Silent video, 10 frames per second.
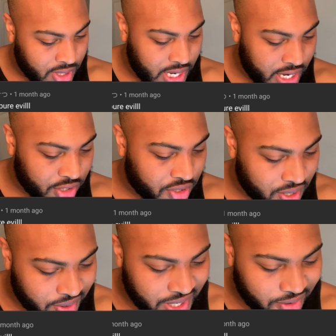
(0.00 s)
The
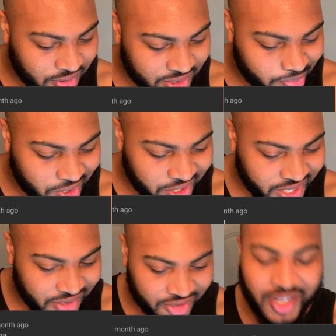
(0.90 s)
intro equals pure
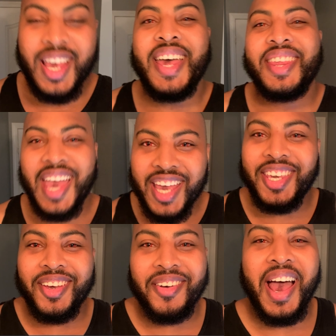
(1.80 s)
evil.
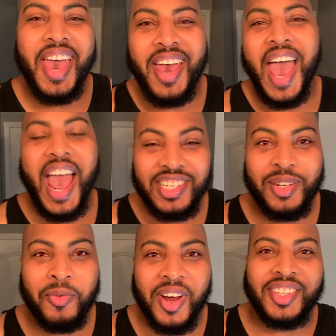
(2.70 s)
Thank you, I
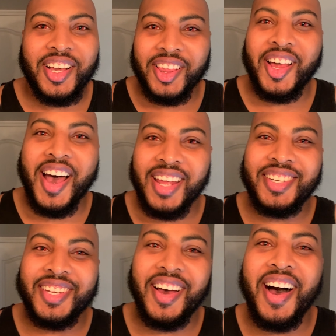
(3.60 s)
actually worked a
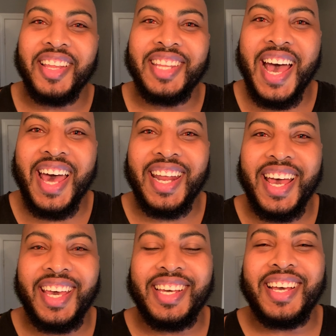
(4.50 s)
lot on that.
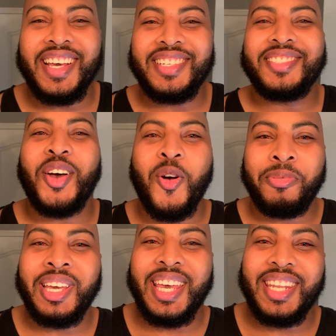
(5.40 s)
I was
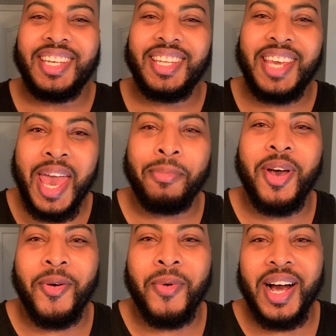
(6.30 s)
hoping it came
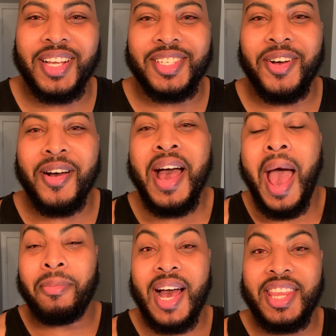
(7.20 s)
out well, so
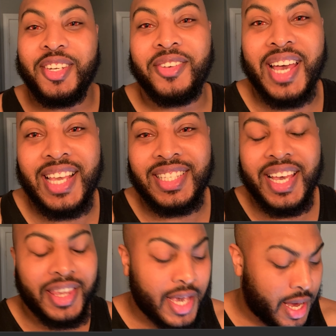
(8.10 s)
I'm glad that you guys
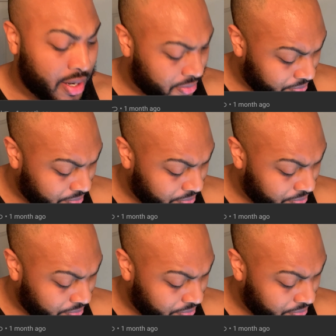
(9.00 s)
liked that.